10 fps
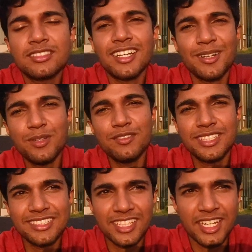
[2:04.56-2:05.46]
A couple of
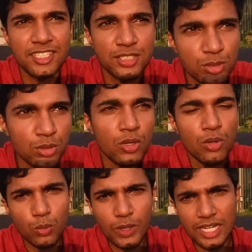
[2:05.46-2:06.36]
things that I do
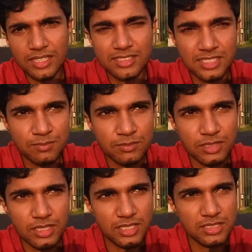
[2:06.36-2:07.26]
while at the gym
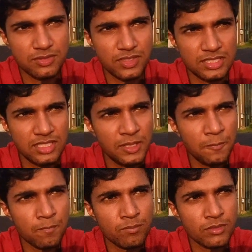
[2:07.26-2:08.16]
is, firstly,
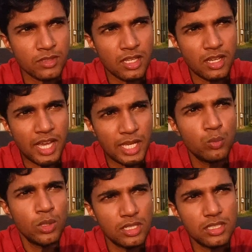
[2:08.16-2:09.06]
I
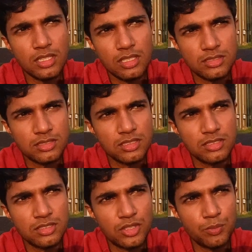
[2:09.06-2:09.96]
will
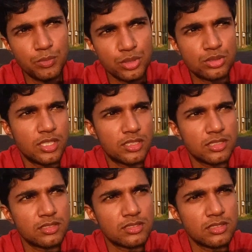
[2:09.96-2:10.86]
listen to music
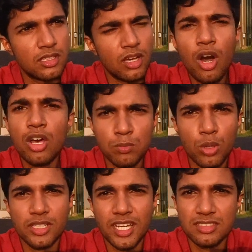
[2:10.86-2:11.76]
or
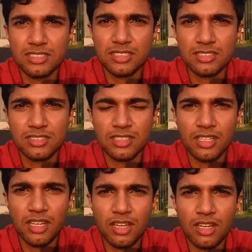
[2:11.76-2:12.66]
podcast
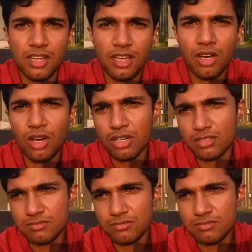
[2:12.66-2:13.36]
or